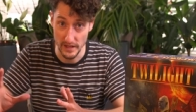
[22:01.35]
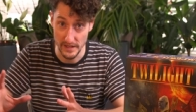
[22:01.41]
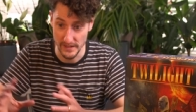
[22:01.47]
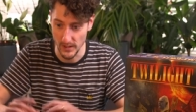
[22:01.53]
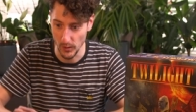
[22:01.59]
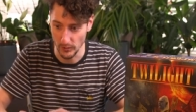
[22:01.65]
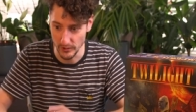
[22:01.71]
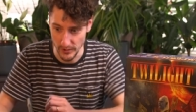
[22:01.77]
this
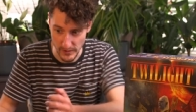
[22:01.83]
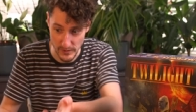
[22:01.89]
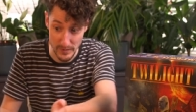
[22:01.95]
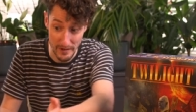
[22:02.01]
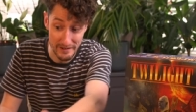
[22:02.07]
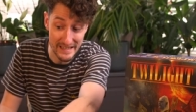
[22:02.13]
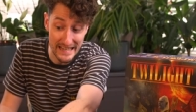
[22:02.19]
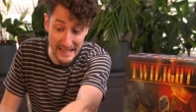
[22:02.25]
whole new
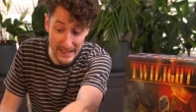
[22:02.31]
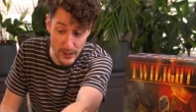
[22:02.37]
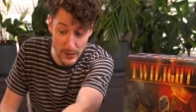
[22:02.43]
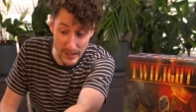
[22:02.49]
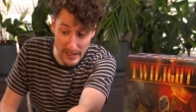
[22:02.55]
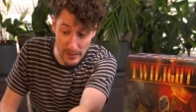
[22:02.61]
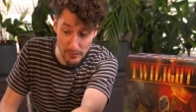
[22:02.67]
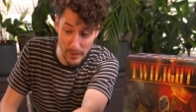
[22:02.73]
experience,
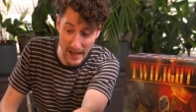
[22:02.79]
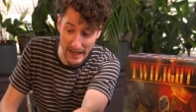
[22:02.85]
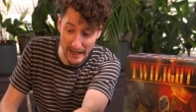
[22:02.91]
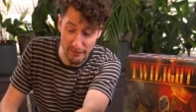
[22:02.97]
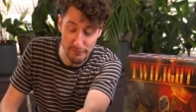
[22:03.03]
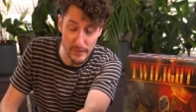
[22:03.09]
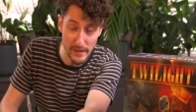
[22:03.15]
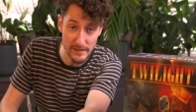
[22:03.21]
including a bag
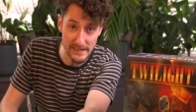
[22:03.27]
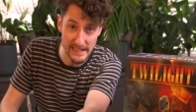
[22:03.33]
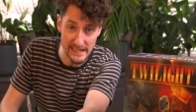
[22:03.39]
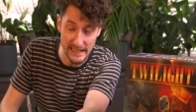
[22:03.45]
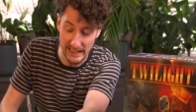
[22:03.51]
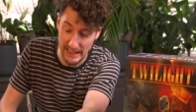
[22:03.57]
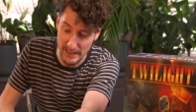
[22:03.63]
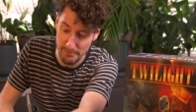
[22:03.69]
of
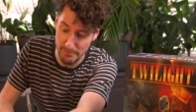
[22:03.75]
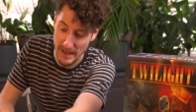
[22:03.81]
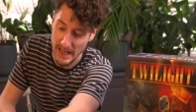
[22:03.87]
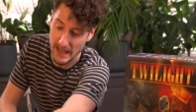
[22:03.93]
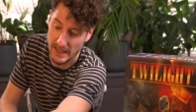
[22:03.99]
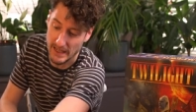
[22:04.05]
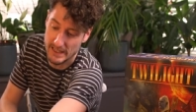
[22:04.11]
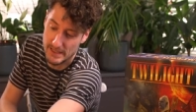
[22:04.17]
multicolored
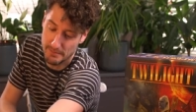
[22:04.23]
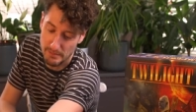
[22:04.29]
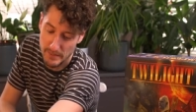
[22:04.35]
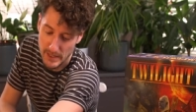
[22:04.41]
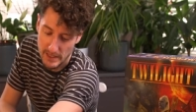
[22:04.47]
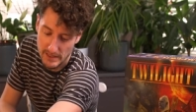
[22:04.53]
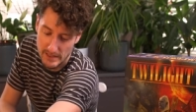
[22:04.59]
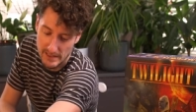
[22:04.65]
mechs.
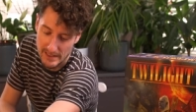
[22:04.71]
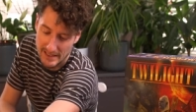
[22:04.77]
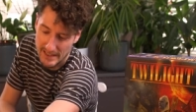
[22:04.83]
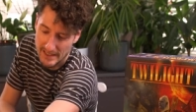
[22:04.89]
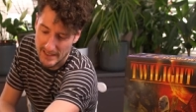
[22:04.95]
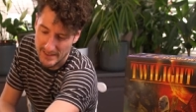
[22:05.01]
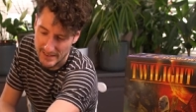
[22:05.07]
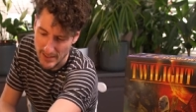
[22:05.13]
But
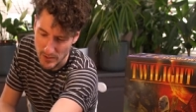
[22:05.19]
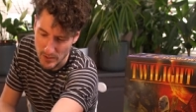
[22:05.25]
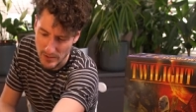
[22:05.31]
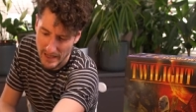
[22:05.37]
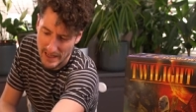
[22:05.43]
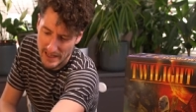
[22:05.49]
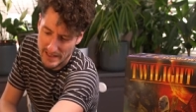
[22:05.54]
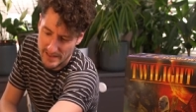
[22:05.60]
don't
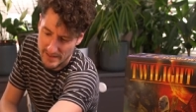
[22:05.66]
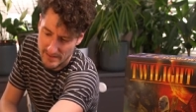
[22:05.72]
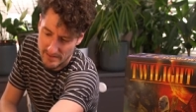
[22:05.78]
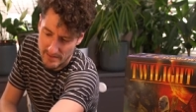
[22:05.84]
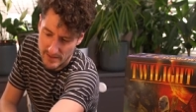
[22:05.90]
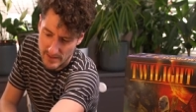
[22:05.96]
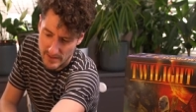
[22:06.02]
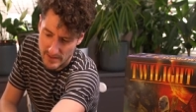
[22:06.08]
get
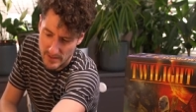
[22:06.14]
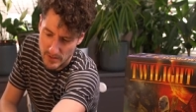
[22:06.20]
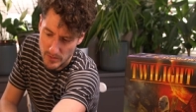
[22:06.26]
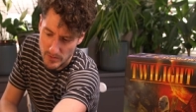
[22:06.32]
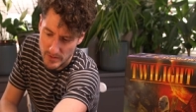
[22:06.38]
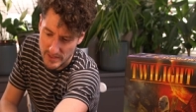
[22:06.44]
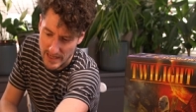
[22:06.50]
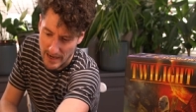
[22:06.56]

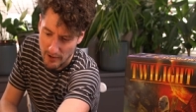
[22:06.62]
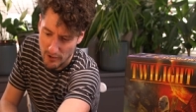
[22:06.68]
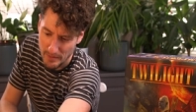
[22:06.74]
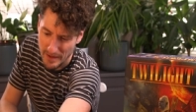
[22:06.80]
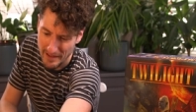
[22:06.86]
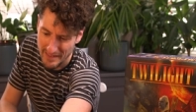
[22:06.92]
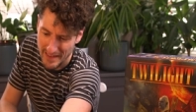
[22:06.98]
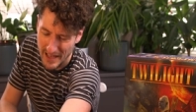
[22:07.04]
too sour
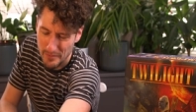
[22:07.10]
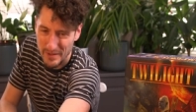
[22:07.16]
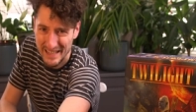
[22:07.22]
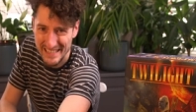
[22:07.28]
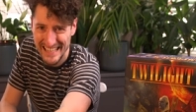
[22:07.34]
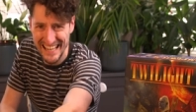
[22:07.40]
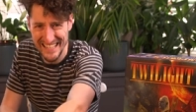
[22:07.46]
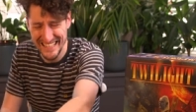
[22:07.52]
about that,
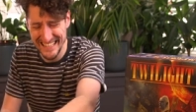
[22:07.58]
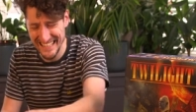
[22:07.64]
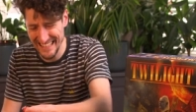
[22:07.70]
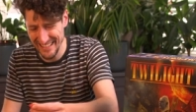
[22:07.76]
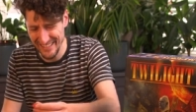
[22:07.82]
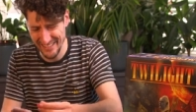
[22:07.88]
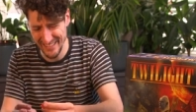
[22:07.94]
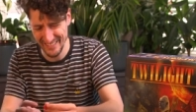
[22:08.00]
because actually
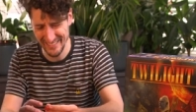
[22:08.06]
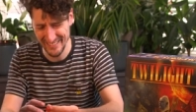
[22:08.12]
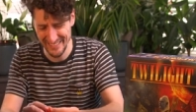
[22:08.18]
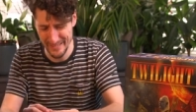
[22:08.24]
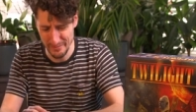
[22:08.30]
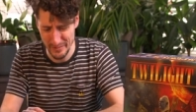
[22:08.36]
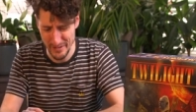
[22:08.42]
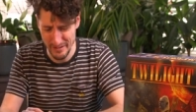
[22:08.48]
they've done
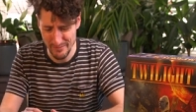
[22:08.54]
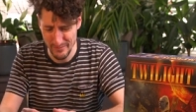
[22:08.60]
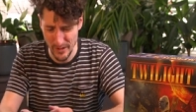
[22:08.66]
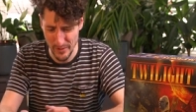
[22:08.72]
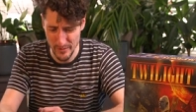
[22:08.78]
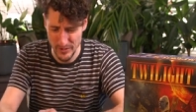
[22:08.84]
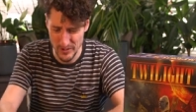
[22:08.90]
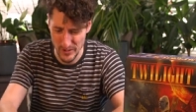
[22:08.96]
a pretty
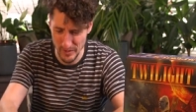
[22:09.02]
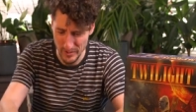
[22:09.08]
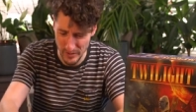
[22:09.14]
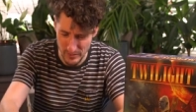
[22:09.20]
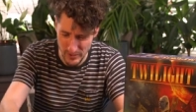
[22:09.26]
rubbish job on the